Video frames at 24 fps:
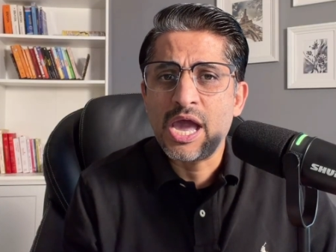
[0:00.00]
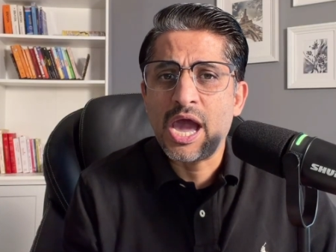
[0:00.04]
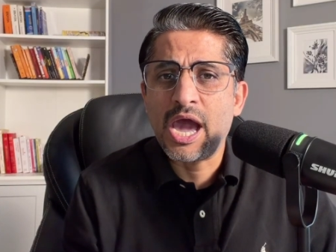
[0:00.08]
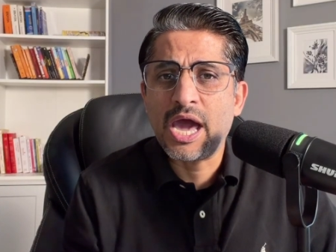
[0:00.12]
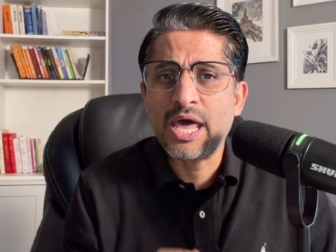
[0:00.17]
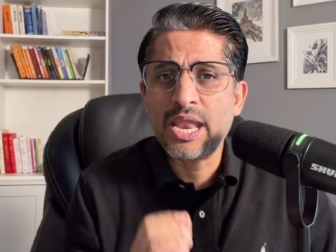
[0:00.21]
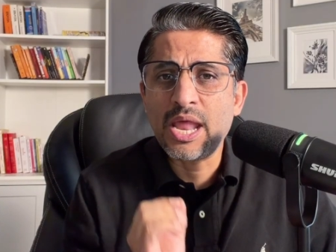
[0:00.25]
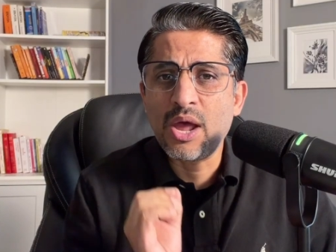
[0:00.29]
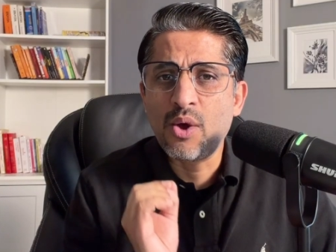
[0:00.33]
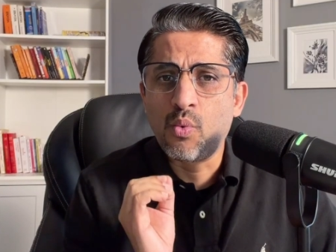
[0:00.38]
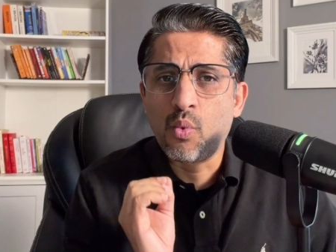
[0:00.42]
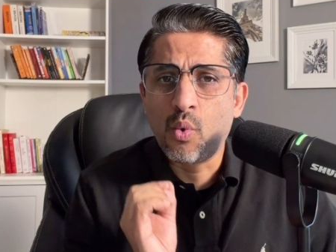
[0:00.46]

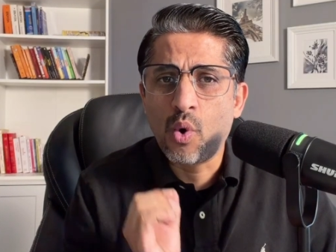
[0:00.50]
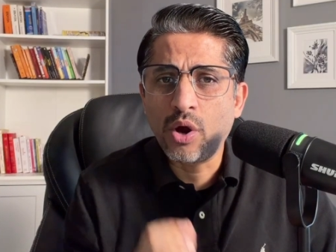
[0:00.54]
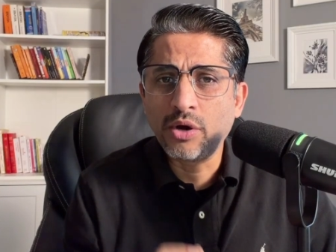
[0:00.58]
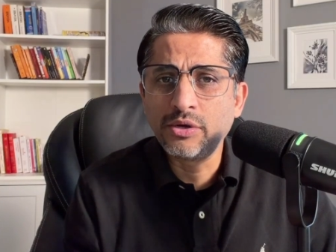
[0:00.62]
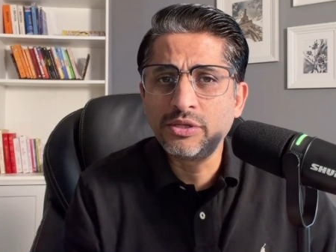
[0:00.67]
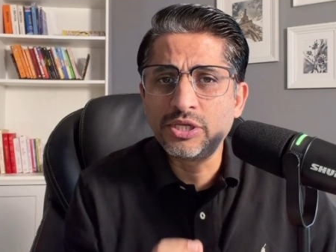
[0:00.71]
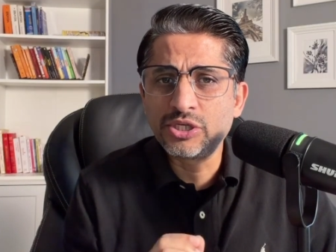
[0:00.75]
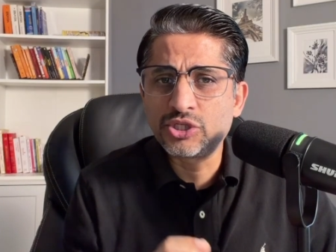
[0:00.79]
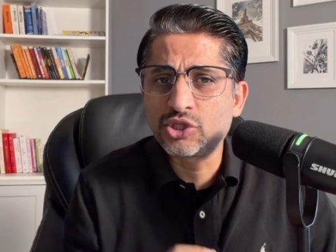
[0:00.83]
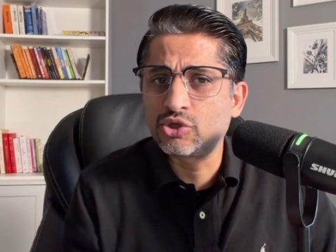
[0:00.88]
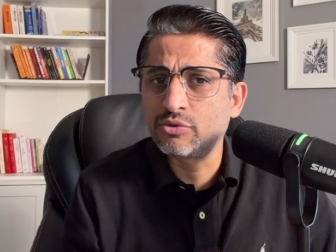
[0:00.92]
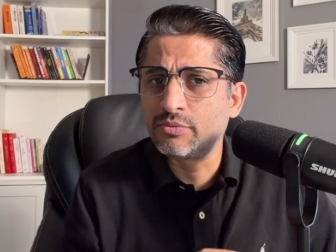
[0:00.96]
And I
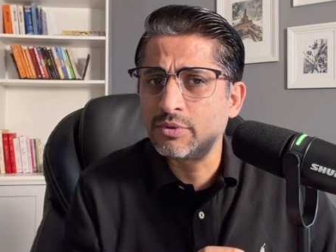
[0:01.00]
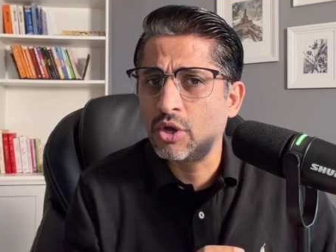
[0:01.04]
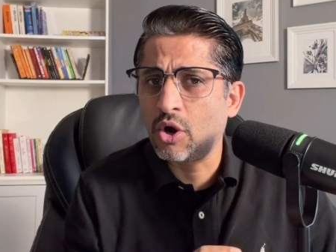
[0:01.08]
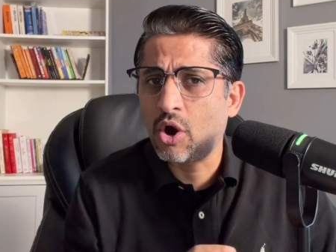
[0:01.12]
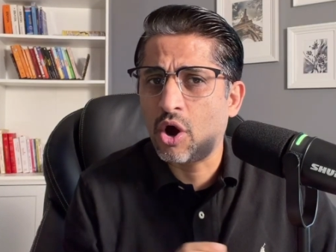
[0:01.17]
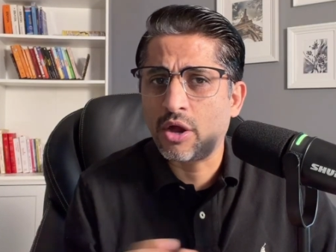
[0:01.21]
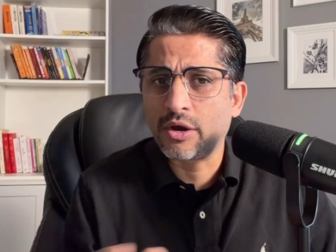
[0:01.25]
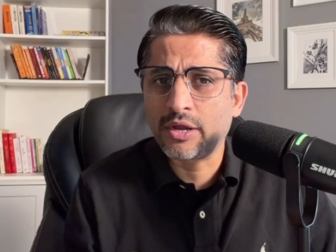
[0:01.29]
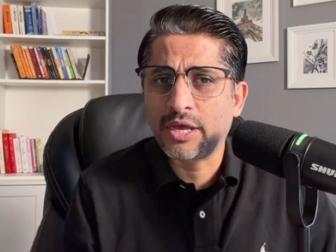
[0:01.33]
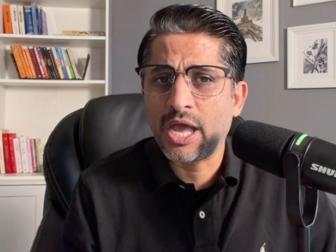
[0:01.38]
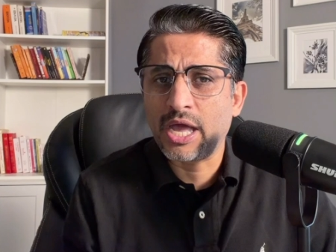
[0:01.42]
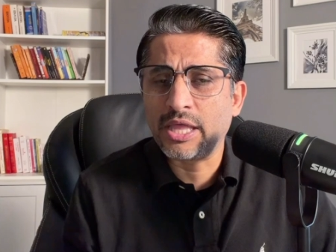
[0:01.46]
want this to be
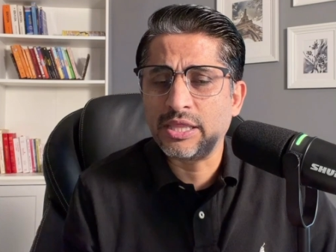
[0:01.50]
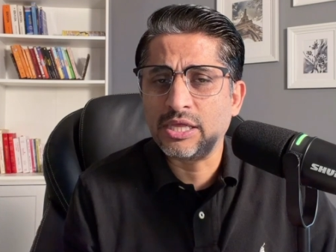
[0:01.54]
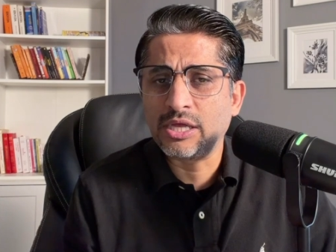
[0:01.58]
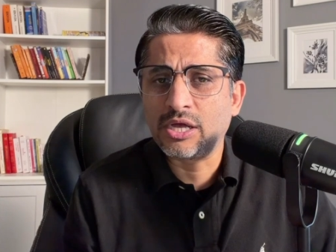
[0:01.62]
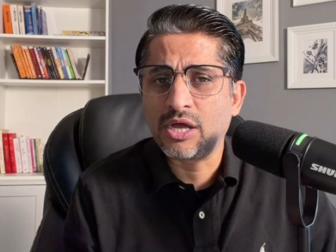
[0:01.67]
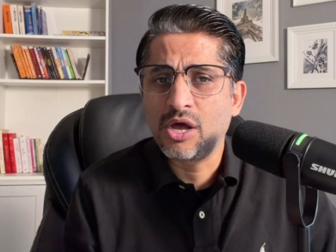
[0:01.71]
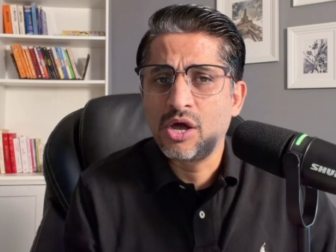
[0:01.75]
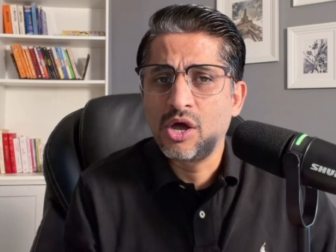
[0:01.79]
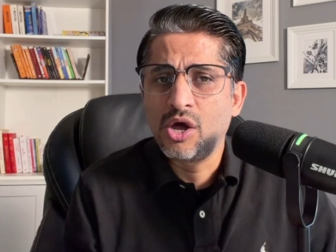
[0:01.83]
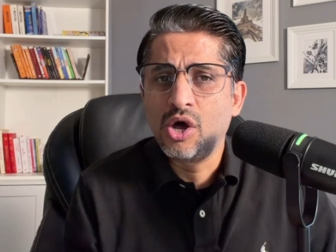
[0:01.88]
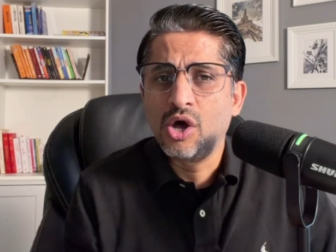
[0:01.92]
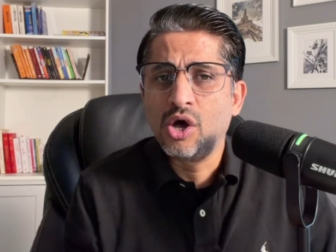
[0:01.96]
organic.